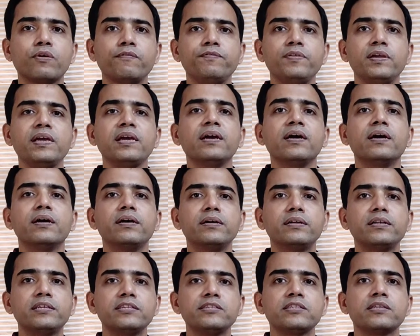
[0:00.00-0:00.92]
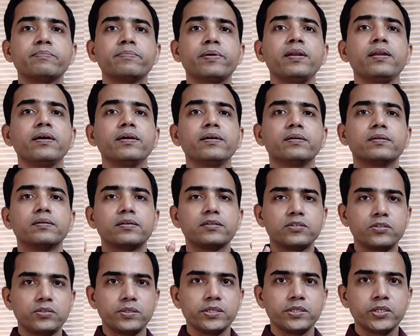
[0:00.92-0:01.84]
of the reasonable
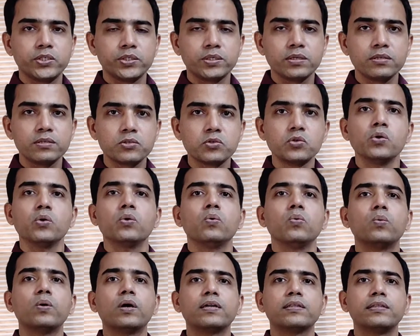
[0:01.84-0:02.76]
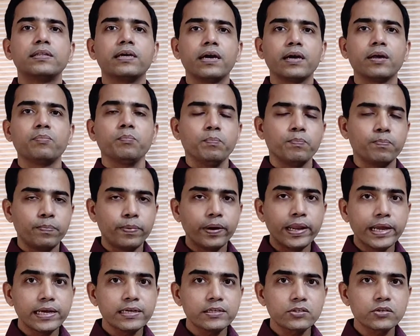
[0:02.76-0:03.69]
restrictions who are there
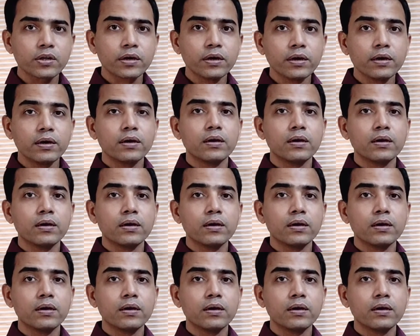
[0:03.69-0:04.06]
placed